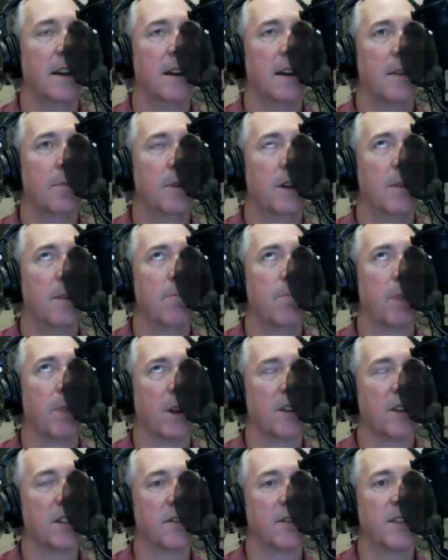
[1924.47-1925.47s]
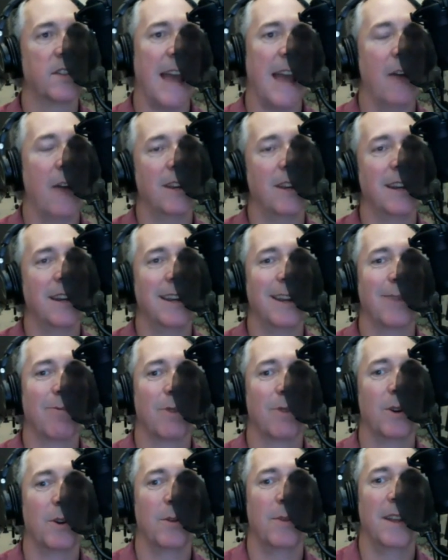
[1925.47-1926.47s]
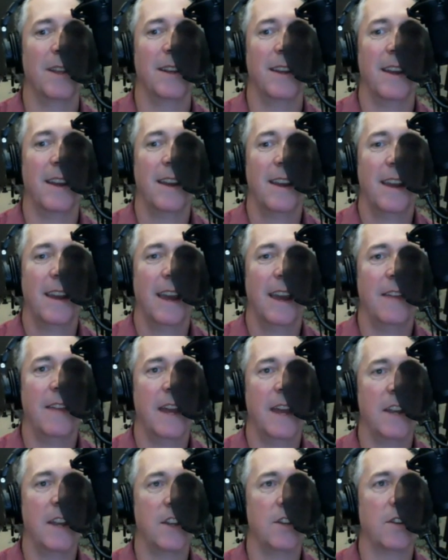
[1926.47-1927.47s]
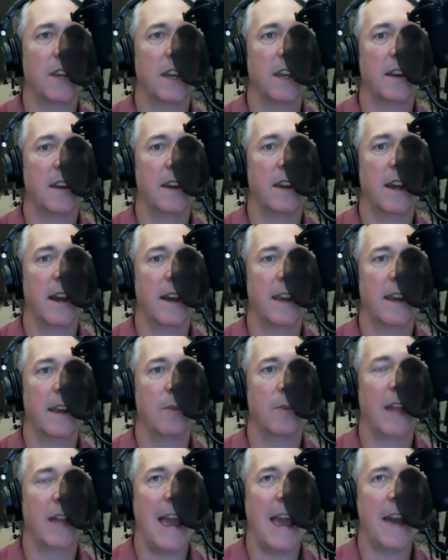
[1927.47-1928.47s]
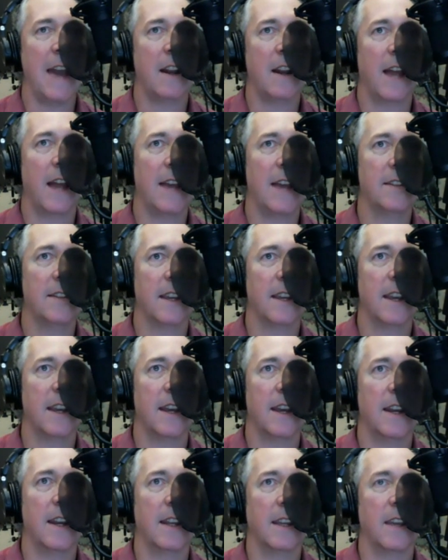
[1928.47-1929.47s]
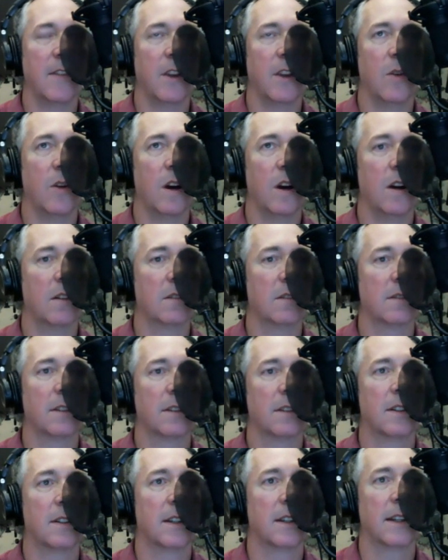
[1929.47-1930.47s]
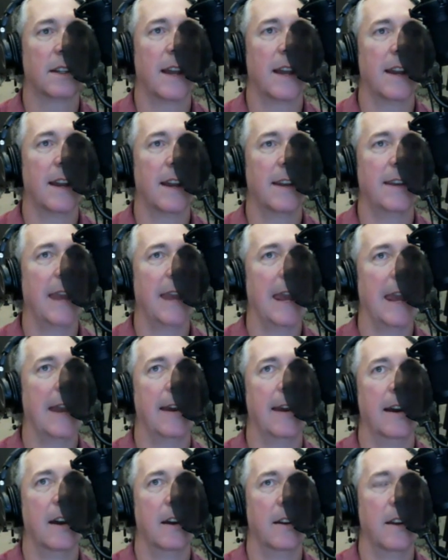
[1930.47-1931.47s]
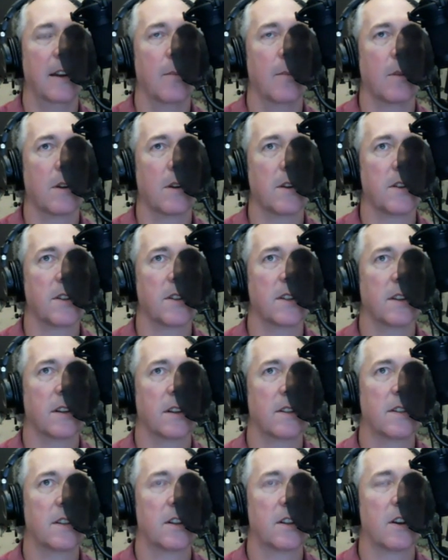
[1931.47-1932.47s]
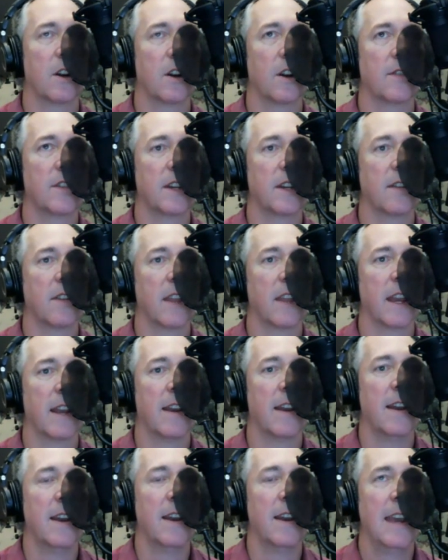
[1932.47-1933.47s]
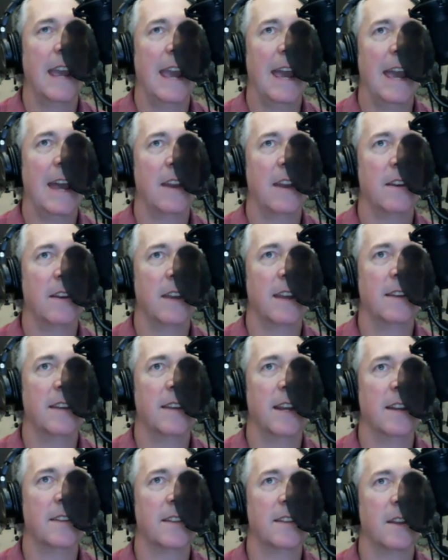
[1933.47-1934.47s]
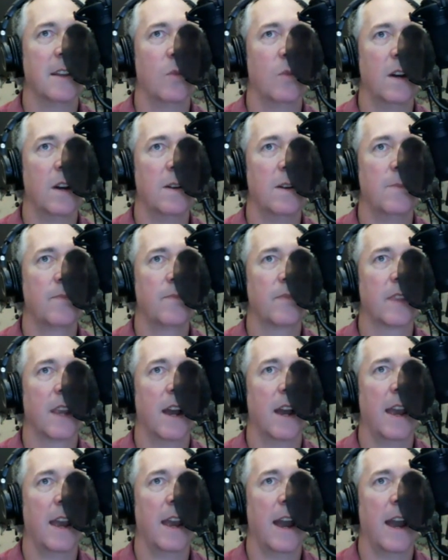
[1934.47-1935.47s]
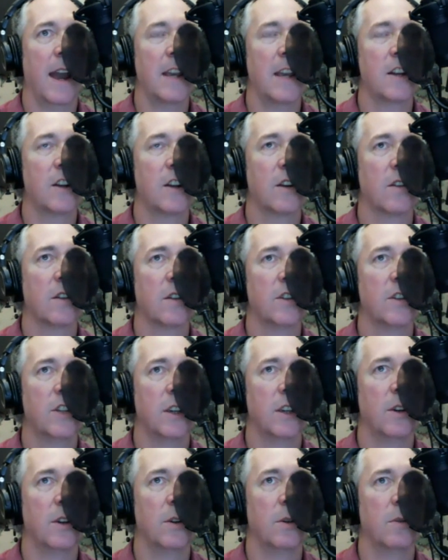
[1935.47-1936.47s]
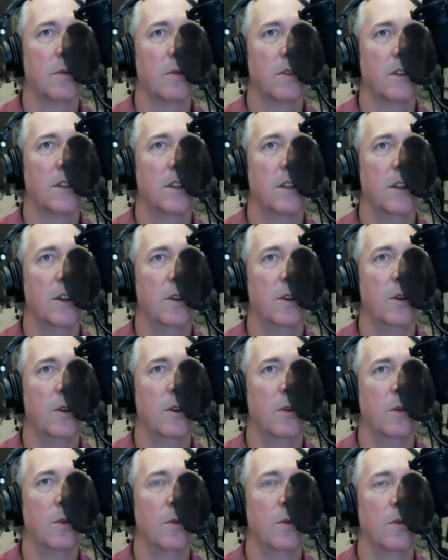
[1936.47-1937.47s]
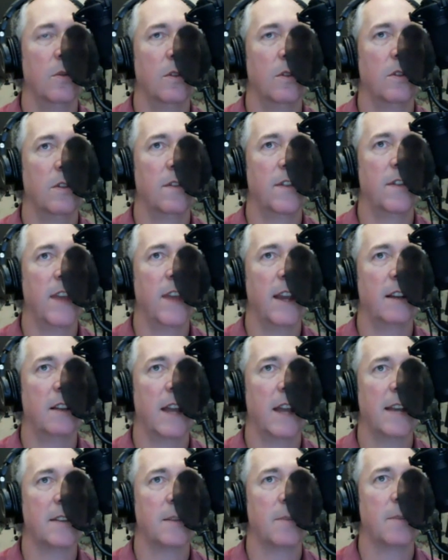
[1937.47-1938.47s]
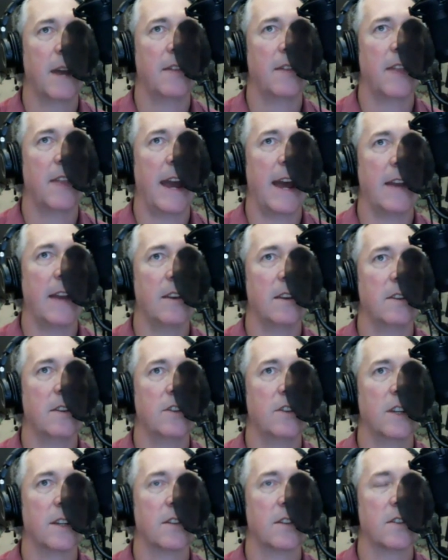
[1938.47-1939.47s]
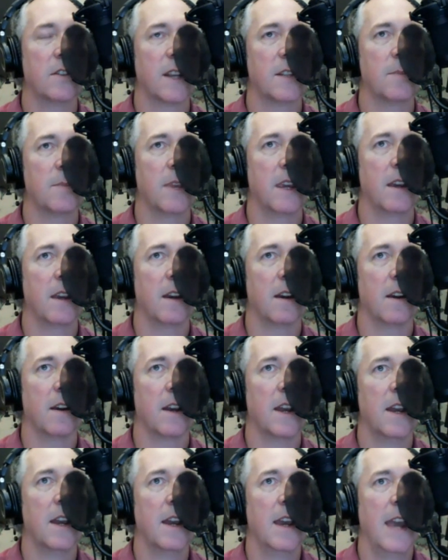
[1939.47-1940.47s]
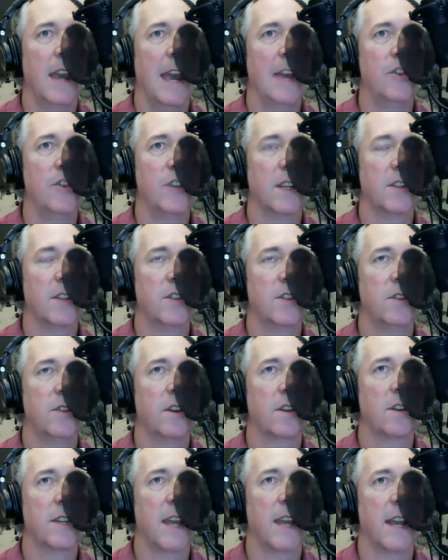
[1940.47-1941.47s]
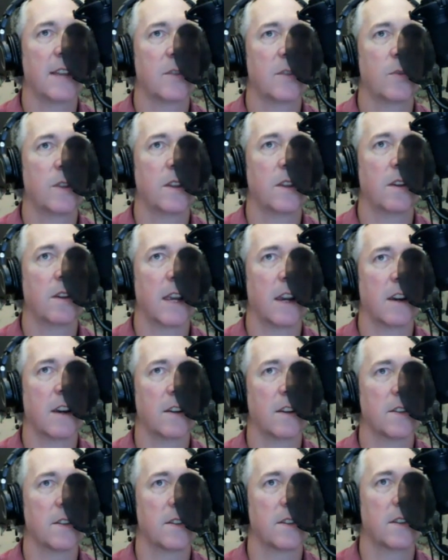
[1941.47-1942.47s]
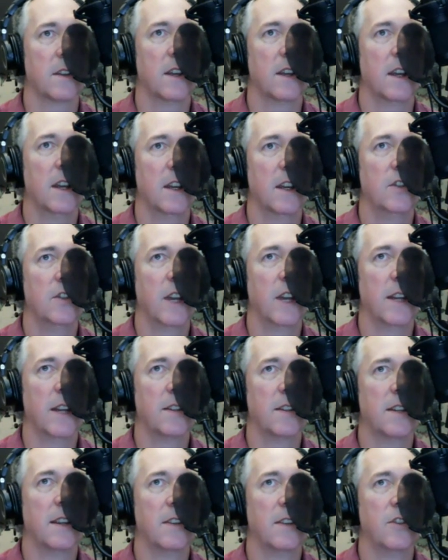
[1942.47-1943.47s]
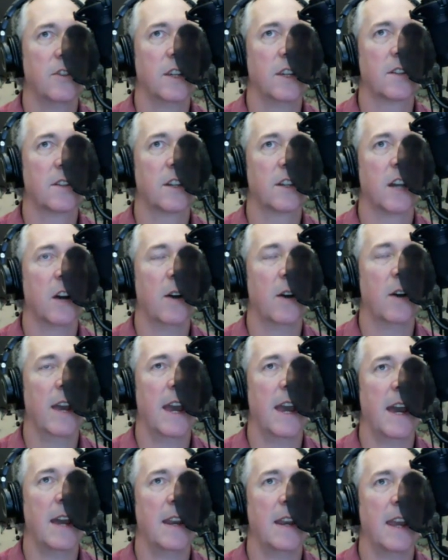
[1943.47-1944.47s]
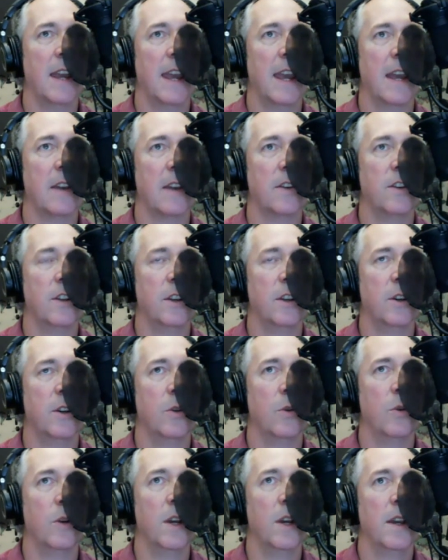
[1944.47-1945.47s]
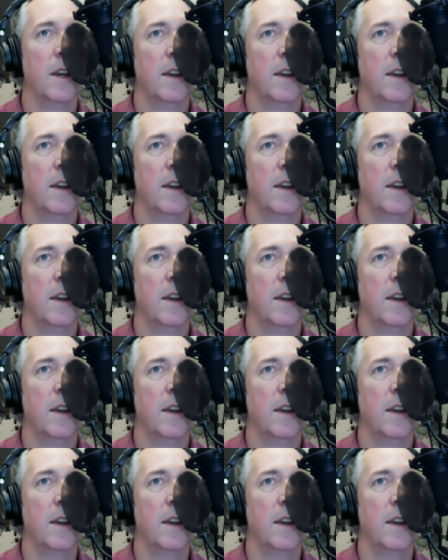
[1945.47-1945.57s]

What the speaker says: put a burst of sound into your room, and then you can it will analyze it and give you all kind of data and numbers and curves and everything. And Dennis said, well, I encourage you to think less about that. Just trust me here, and just do your test with your ears. Just go ahead and do